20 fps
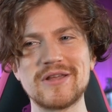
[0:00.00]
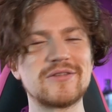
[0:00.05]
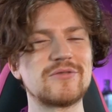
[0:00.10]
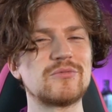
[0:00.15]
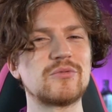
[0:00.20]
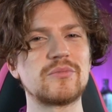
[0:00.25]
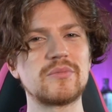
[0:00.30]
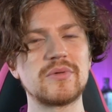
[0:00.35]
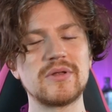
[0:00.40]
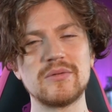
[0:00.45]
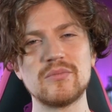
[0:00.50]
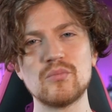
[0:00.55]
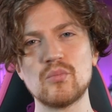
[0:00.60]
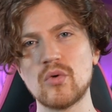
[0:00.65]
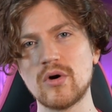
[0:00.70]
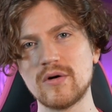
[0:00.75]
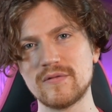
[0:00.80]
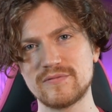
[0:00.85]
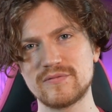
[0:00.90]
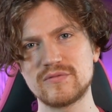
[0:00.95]
it would be
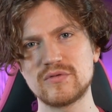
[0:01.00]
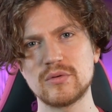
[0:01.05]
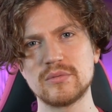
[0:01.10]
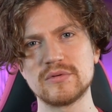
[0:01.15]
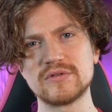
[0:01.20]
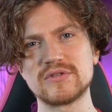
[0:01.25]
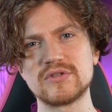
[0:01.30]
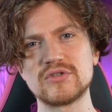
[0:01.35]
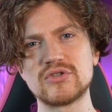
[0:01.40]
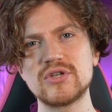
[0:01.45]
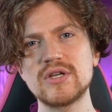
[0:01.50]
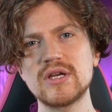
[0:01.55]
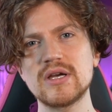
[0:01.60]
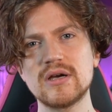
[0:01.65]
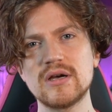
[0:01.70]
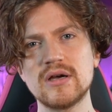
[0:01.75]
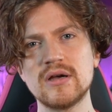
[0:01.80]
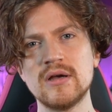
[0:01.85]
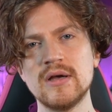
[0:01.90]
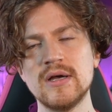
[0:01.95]
more towards the
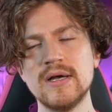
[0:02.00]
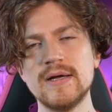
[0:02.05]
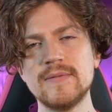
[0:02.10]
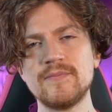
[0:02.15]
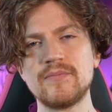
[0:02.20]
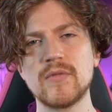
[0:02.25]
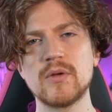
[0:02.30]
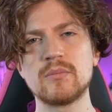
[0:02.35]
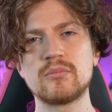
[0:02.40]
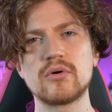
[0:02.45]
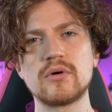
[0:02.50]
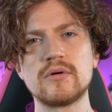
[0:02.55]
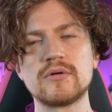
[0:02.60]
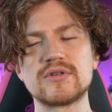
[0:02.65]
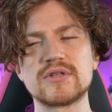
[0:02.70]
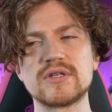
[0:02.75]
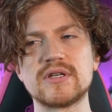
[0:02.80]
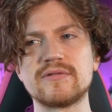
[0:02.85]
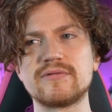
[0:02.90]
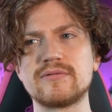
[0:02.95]
Shiga
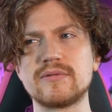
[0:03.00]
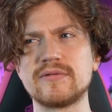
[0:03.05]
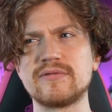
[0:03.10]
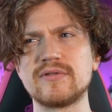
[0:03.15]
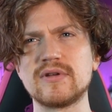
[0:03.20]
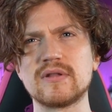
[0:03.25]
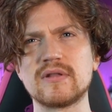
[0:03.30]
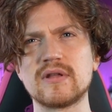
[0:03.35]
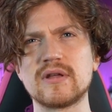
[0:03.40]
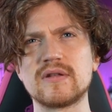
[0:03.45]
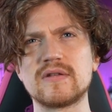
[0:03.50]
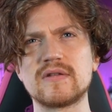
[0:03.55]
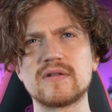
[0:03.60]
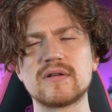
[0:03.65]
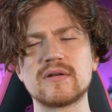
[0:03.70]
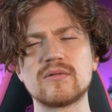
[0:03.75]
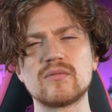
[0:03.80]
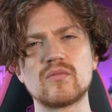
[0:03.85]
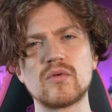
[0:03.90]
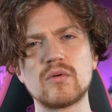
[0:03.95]
approach. And if we feel
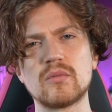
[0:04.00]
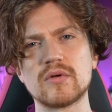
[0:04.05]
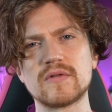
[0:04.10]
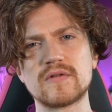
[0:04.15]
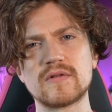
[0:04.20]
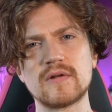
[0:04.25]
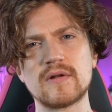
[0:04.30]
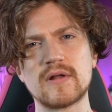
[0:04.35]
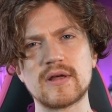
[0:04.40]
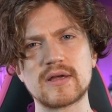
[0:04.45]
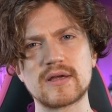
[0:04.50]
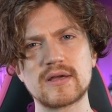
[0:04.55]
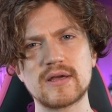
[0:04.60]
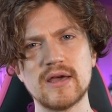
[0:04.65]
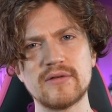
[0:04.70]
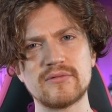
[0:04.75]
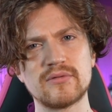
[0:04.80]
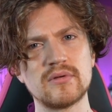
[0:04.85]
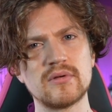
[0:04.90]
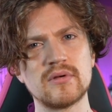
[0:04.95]
that we want to like
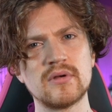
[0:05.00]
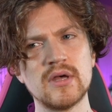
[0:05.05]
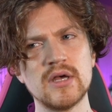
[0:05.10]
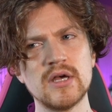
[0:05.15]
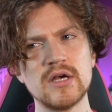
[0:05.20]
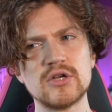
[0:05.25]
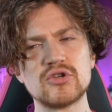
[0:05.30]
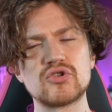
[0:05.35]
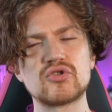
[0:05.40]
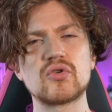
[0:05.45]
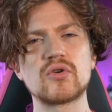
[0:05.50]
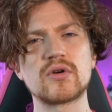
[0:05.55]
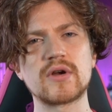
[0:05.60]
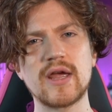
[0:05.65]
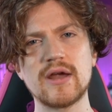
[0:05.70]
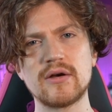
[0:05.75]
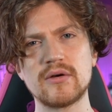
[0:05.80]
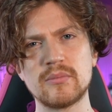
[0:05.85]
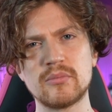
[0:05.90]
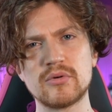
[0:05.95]
have a strong
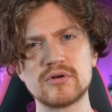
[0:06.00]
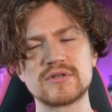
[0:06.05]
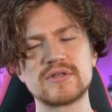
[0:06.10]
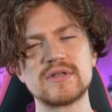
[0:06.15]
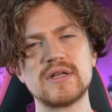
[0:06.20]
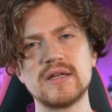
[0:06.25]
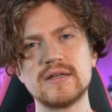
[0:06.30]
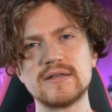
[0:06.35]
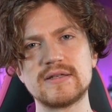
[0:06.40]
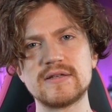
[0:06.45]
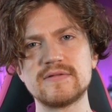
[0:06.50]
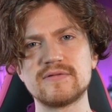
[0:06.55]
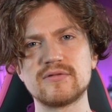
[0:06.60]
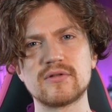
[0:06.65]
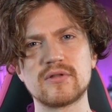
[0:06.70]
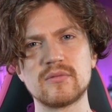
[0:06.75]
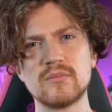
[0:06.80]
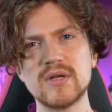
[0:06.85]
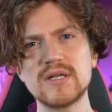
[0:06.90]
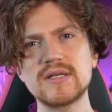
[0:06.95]
carry personality for
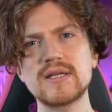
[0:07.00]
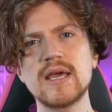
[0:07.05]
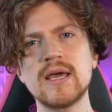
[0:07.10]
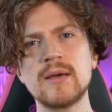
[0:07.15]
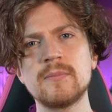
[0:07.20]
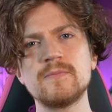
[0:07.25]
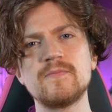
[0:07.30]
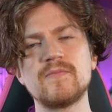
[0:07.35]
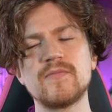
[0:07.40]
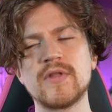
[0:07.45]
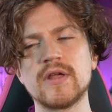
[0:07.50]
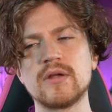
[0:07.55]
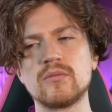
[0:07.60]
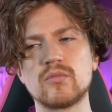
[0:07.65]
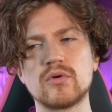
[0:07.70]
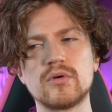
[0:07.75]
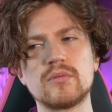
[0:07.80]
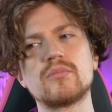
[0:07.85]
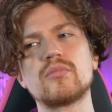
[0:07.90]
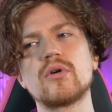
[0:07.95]
the mid game, then
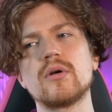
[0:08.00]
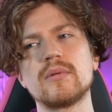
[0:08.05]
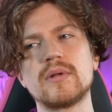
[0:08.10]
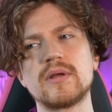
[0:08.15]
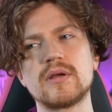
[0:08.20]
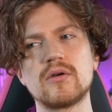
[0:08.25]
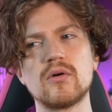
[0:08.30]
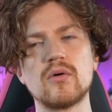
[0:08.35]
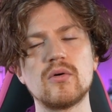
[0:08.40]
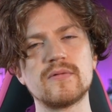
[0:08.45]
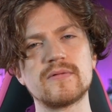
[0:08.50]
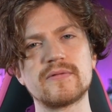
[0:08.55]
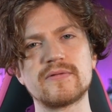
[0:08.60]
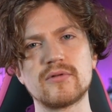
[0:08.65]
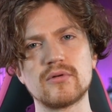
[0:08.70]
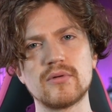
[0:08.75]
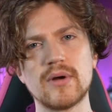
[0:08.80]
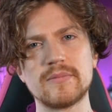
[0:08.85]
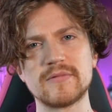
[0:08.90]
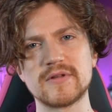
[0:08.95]
we'll probably go over
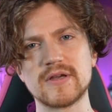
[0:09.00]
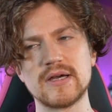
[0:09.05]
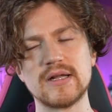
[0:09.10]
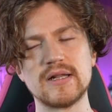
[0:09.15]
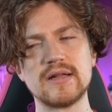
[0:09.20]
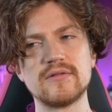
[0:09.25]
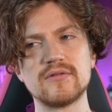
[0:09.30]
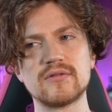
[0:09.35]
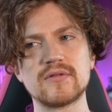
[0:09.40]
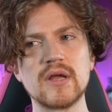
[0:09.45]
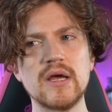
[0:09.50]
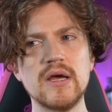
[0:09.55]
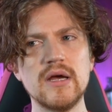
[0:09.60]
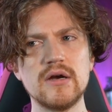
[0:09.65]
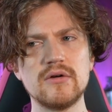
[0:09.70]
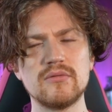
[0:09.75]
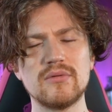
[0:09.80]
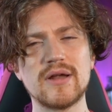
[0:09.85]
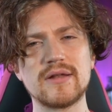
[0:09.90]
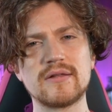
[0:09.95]
for Reptile. And
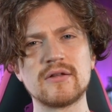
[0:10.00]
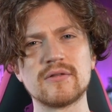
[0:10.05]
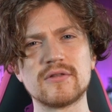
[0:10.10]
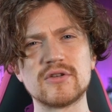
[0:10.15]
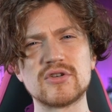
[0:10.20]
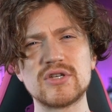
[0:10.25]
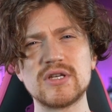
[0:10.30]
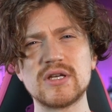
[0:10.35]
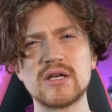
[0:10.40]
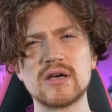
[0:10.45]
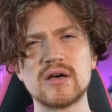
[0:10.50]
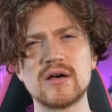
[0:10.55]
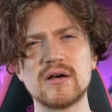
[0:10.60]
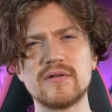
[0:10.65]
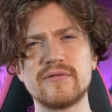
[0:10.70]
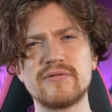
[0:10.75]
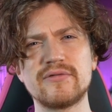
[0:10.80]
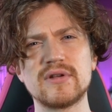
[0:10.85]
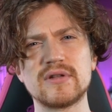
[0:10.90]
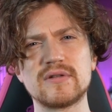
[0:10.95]
right now the
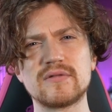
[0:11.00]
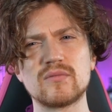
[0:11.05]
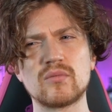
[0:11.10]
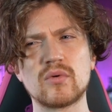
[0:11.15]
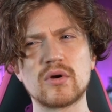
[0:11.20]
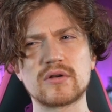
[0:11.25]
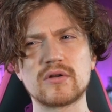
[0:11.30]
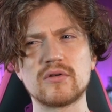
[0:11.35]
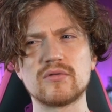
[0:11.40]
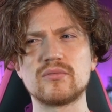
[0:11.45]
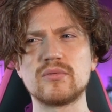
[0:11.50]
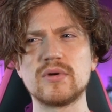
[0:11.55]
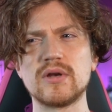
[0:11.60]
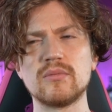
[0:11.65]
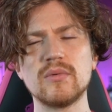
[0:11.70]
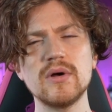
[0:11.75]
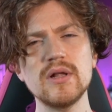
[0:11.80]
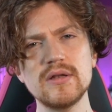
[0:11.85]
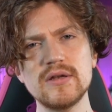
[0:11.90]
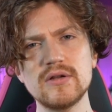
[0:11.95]
Shiga fit worked out really
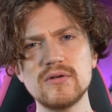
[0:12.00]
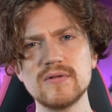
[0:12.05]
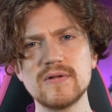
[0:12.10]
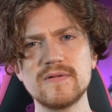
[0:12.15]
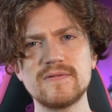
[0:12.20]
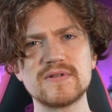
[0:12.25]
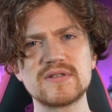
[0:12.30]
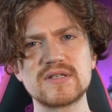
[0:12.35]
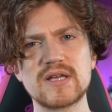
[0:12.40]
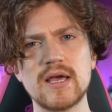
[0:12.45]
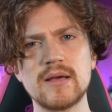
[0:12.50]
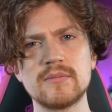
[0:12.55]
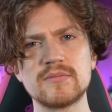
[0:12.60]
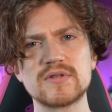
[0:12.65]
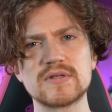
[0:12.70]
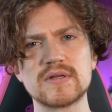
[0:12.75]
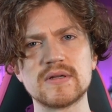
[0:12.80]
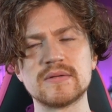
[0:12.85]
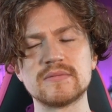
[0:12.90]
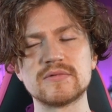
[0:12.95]
well in all of his
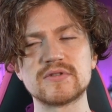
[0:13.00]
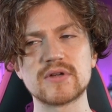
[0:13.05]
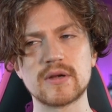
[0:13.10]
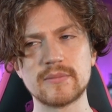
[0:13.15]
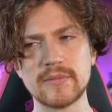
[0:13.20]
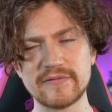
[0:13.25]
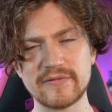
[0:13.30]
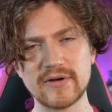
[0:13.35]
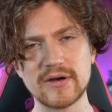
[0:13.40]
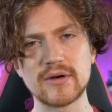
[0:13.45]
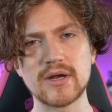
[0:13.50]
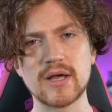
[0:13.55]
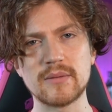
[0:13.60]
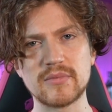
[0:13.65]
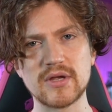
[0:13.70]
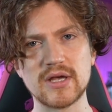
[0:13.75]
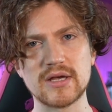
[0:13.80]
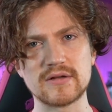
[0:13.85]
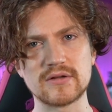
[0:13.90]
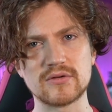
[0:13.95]
games, and so I'm very
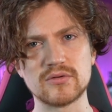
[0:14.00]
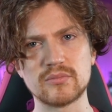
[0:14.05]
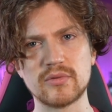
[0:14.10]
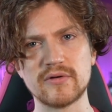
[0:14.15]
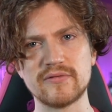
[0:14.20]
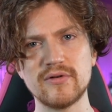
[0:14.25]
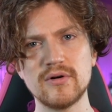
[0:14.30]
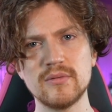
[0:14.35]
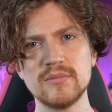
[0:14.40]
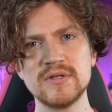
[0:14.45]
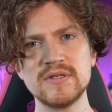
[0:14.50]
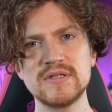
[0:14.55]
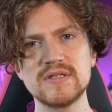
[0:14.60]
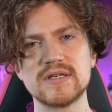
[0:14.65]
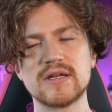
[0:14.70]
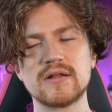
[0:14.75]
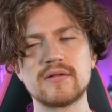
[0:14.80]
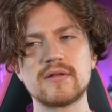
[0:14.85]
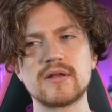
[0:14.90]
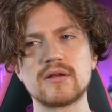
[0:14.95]
happy he had a good performance,
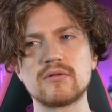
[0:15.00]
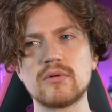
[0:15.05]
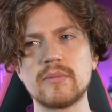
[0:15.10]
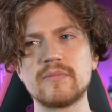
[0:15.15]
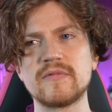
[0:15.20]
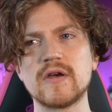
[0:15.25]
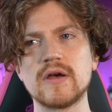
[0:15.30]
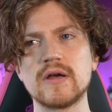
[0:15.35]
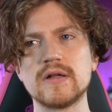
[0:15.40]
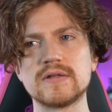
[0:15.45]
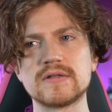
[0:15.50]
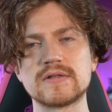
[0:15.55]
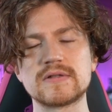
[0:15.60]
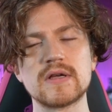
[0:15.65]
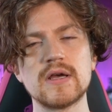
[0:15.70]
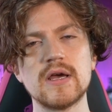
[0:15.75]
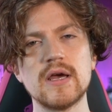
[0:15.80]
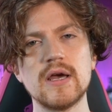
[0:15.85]
and I think Reptile is